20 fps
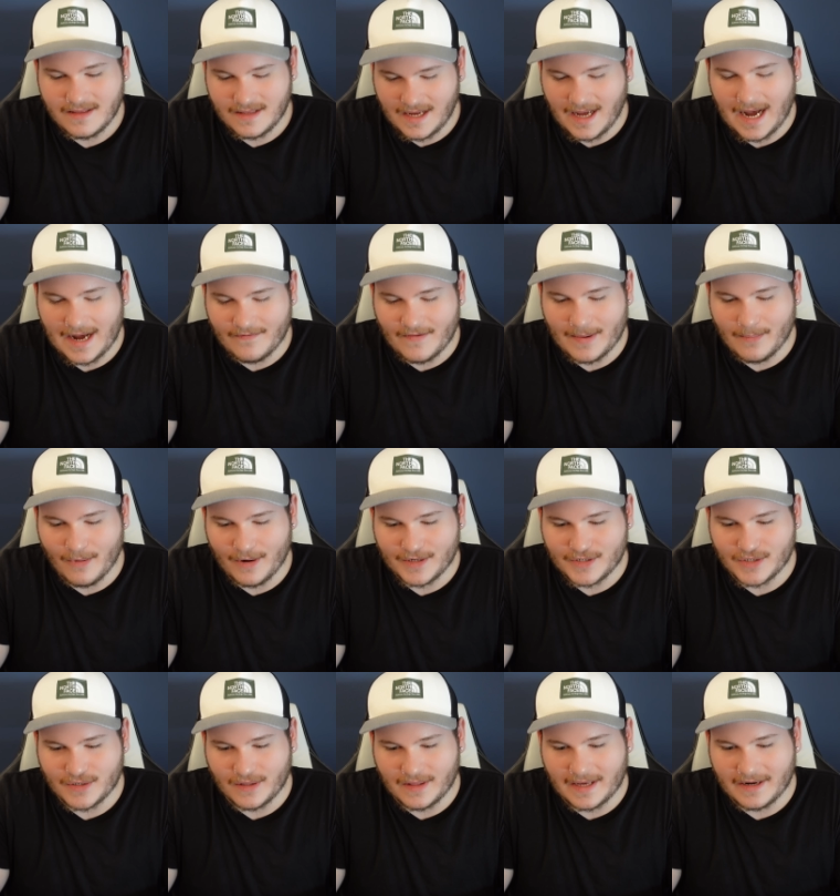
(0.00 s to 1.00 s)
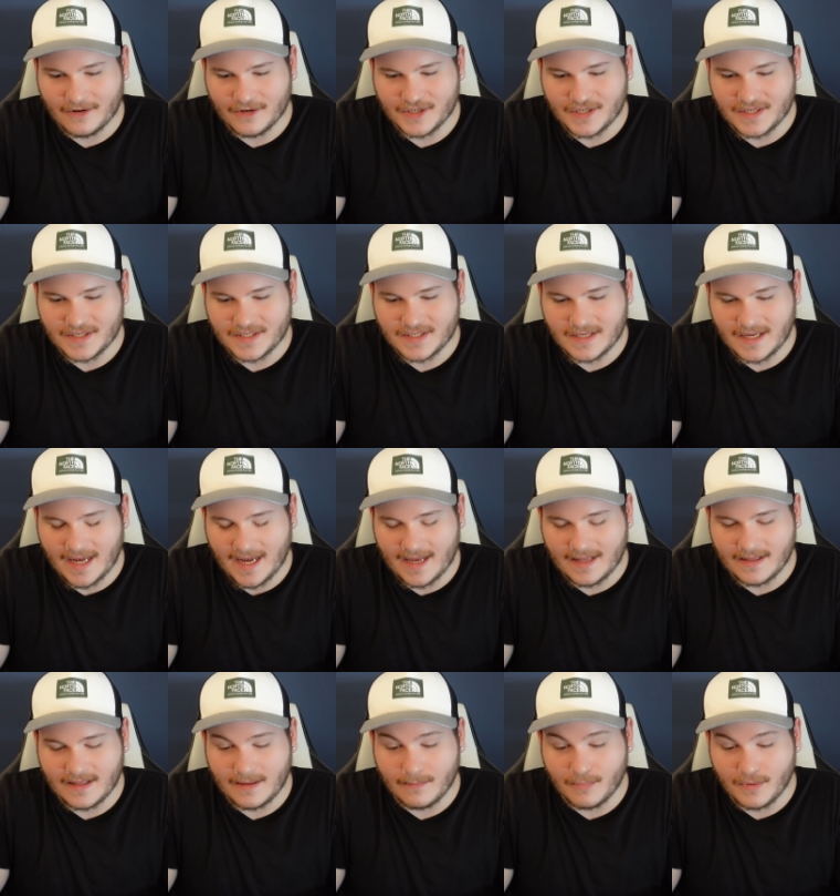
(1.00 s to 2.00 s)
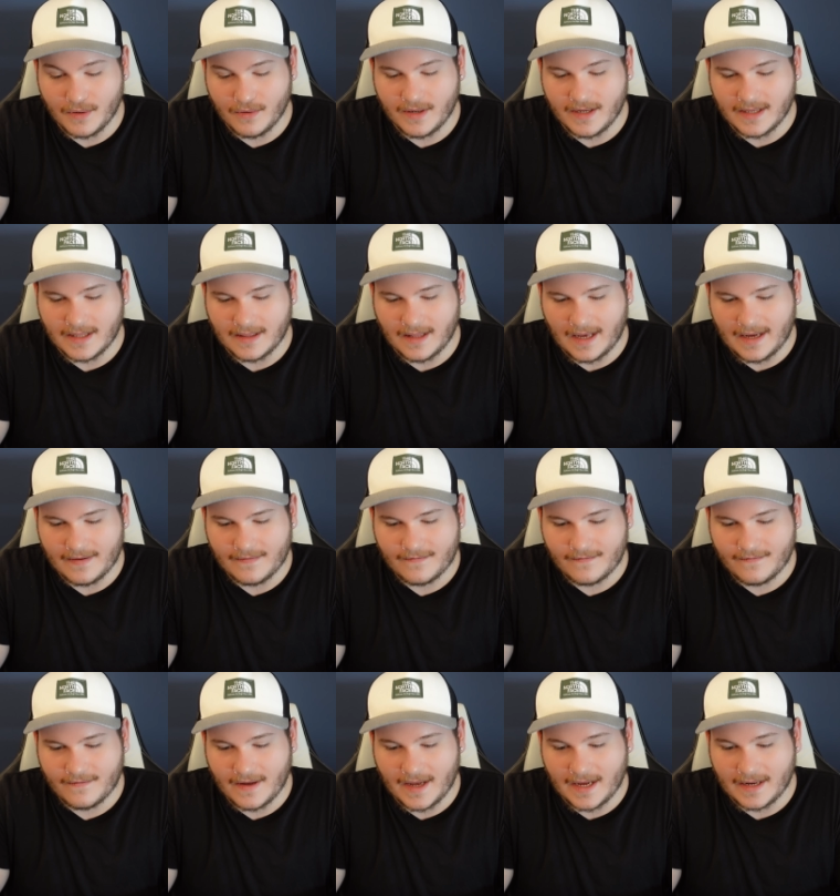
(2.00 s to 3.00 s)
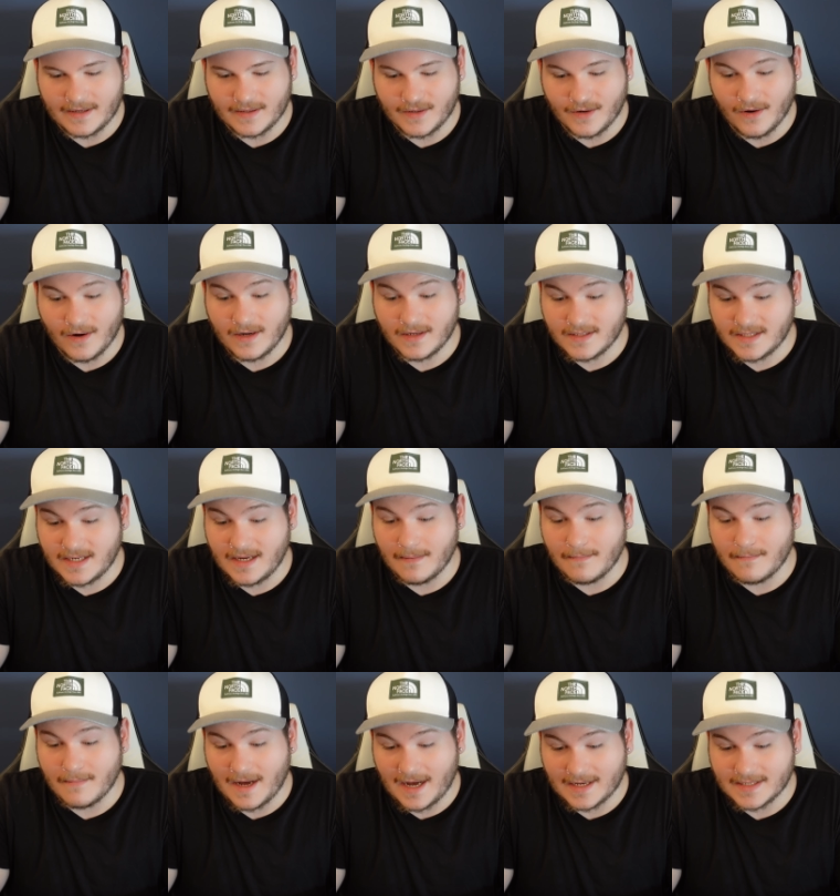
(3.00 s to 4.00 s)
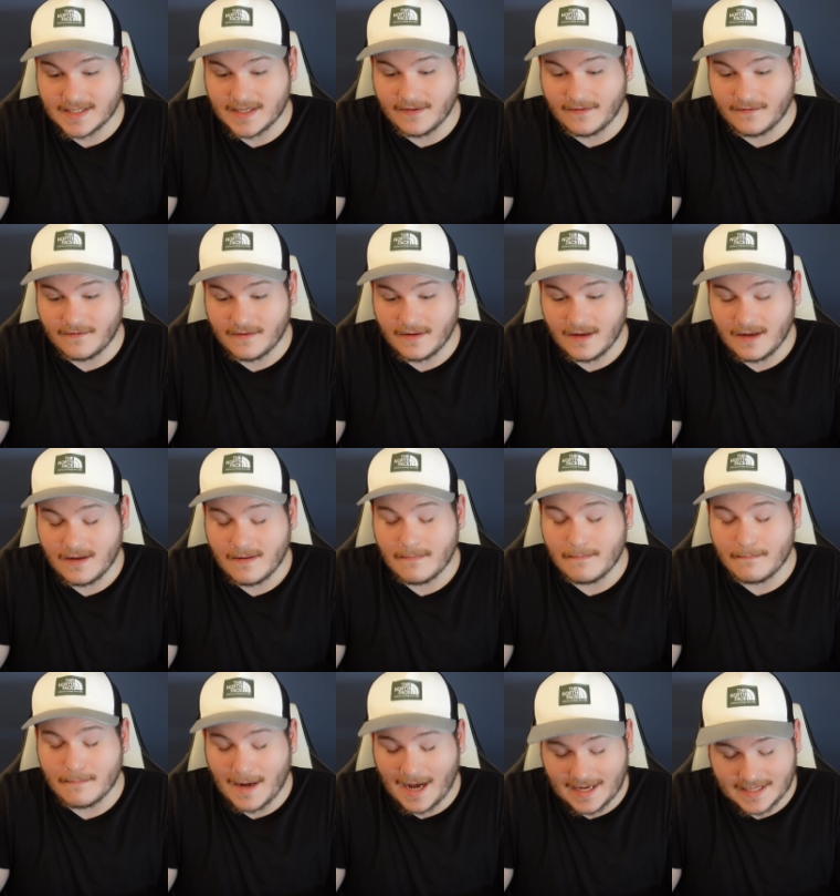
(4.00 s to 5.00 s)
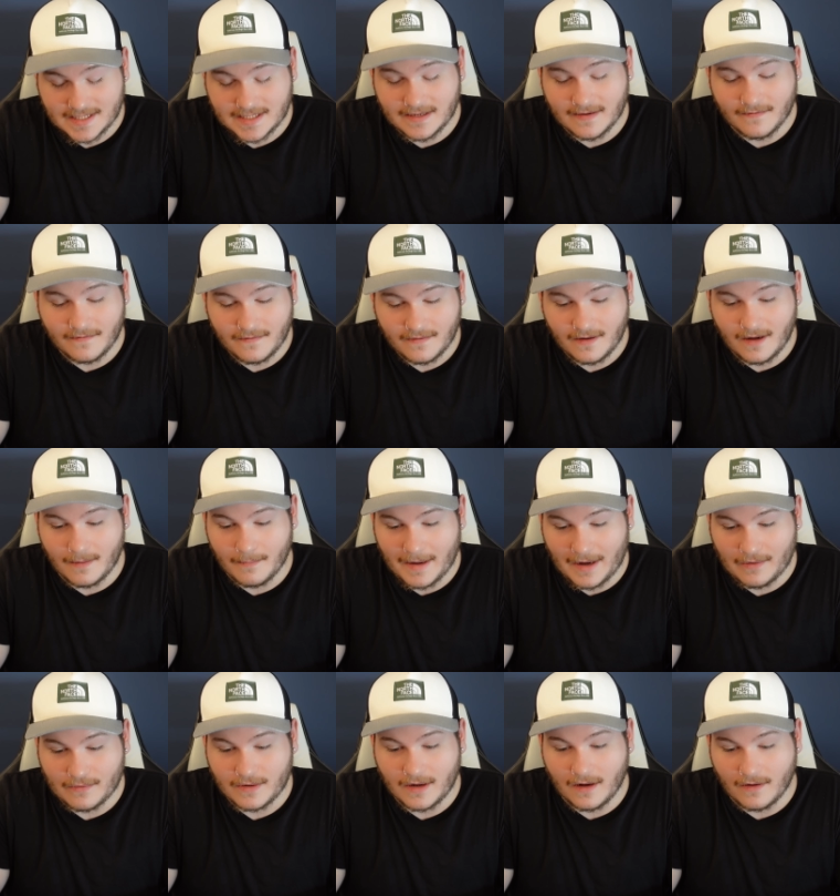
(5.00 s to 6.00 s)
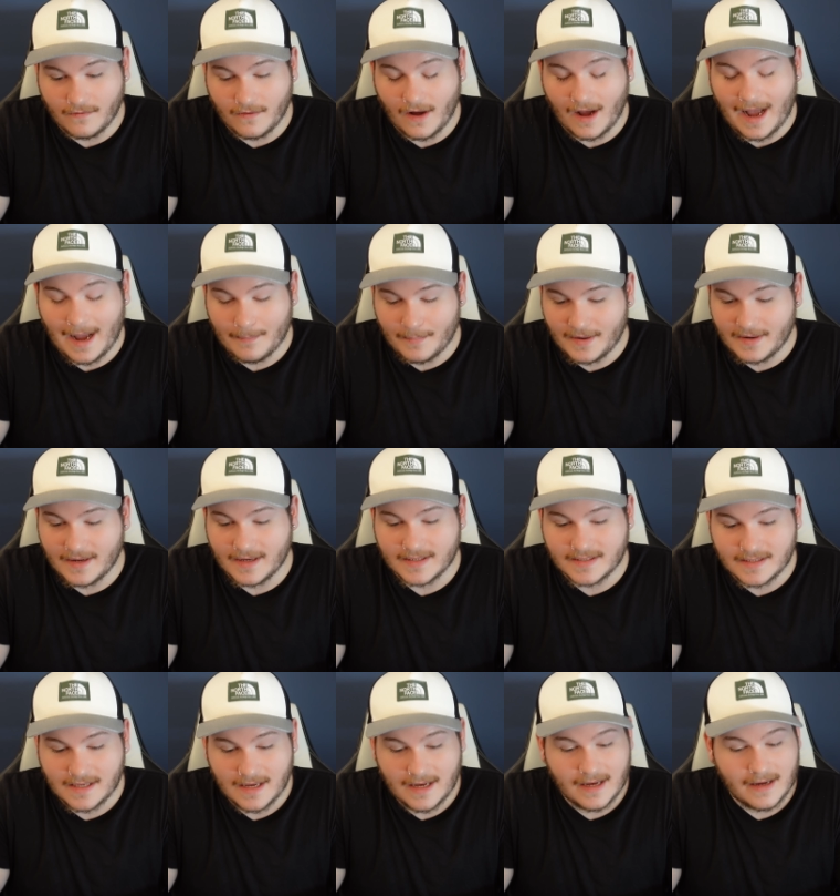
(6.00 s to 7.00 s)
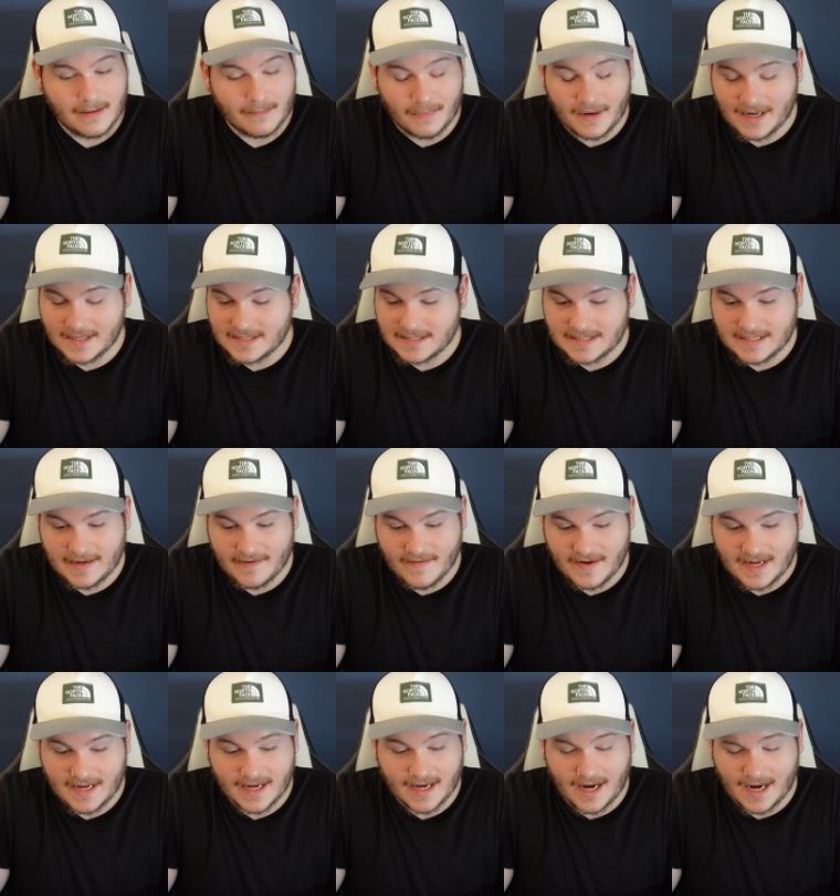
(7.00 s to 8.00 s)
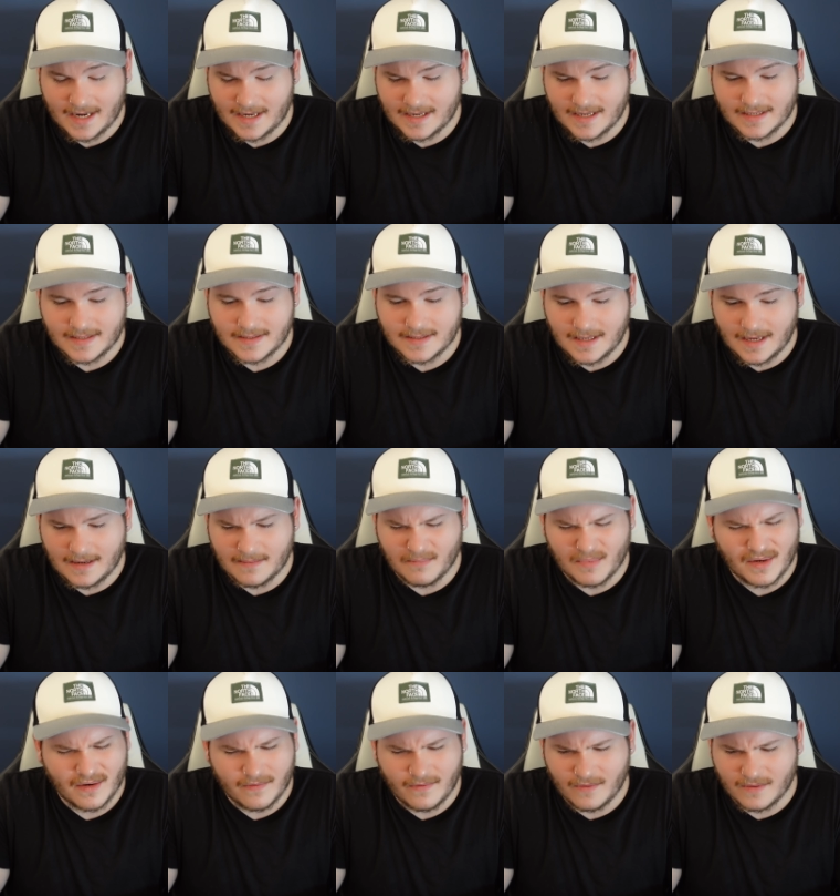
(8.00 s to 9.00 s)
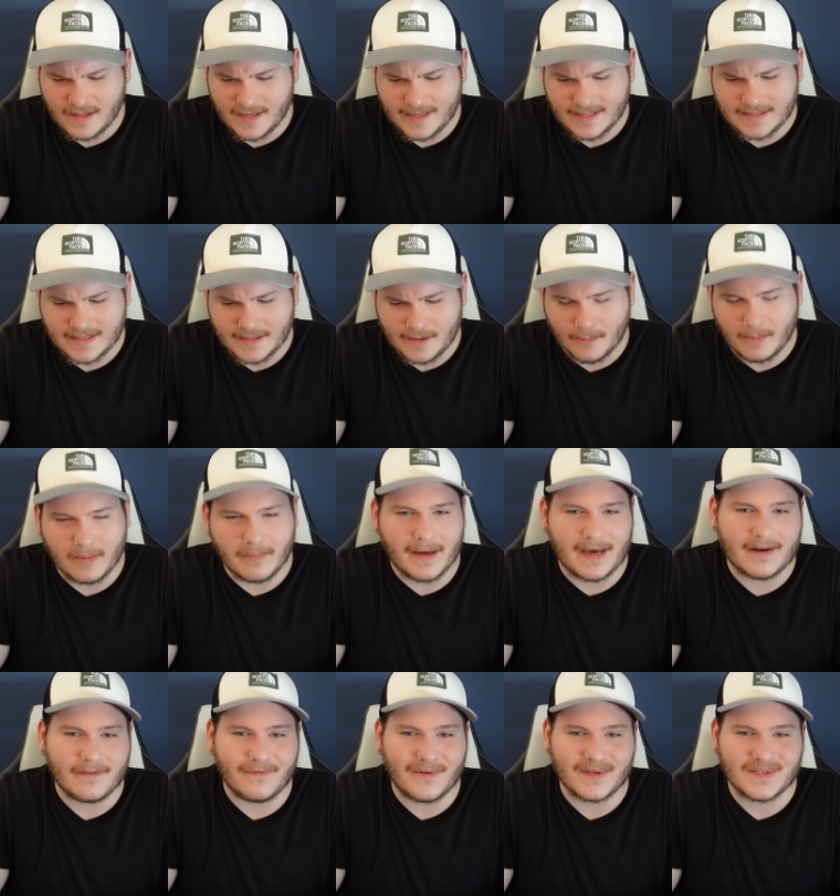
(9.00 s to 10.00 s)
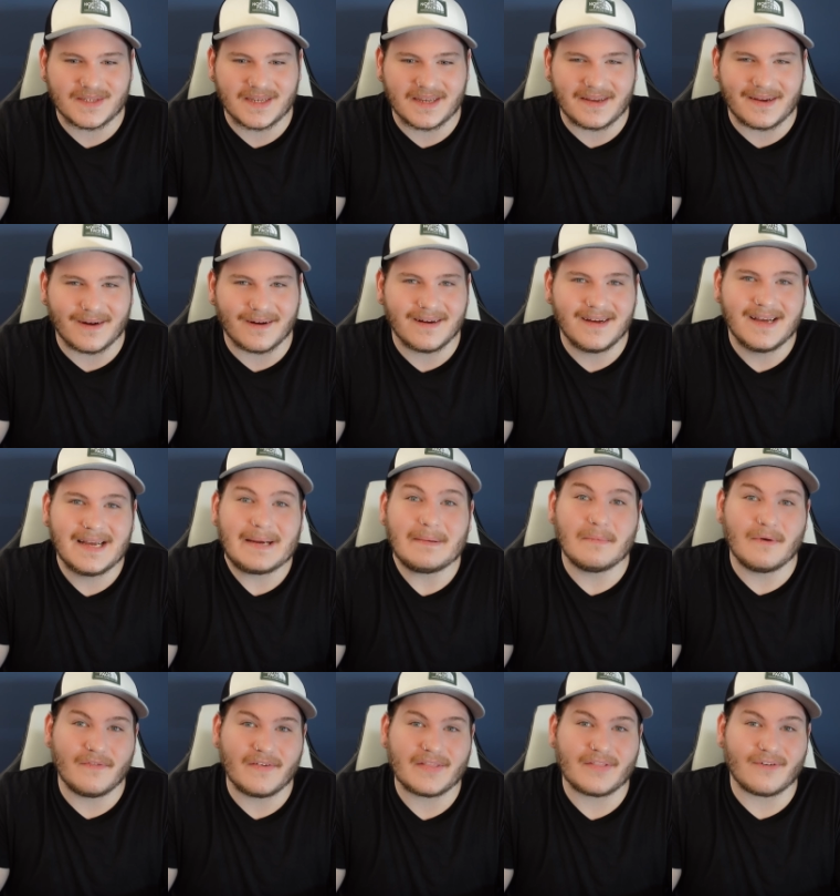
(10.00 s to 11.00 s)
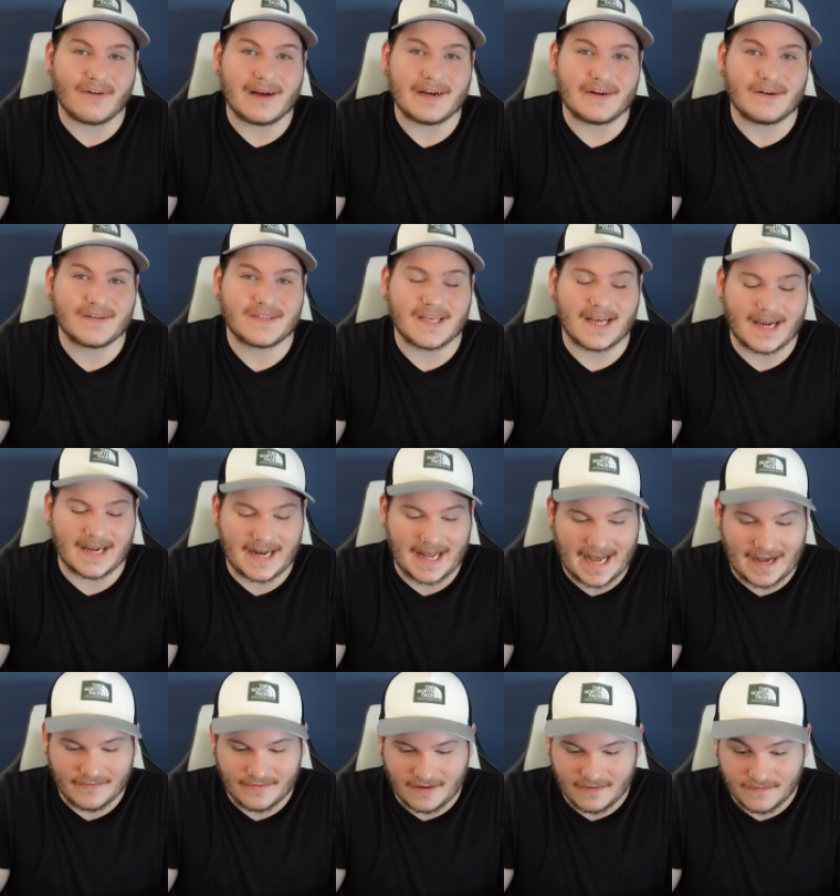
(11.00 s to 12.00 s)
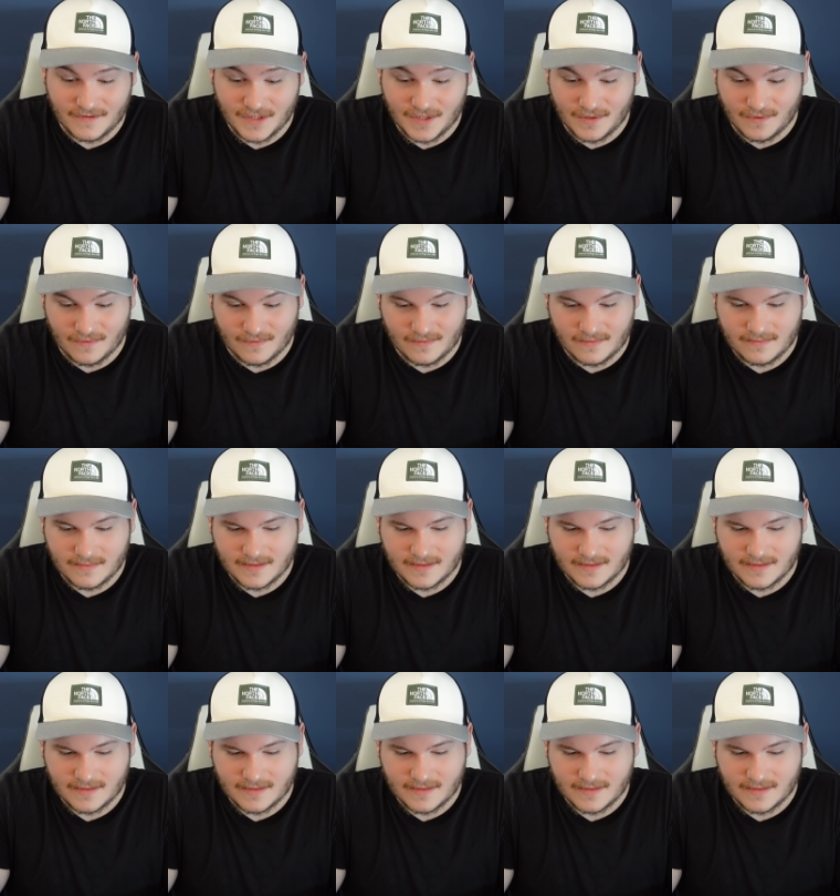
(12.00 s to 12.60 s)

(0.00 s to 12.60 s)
the high vibrational energies and the beauty in life and you're going to see a massive, massive amount of happiness, positivity, kindness, and beautiful things that you'll be manifesting here moving throughout your second half of June.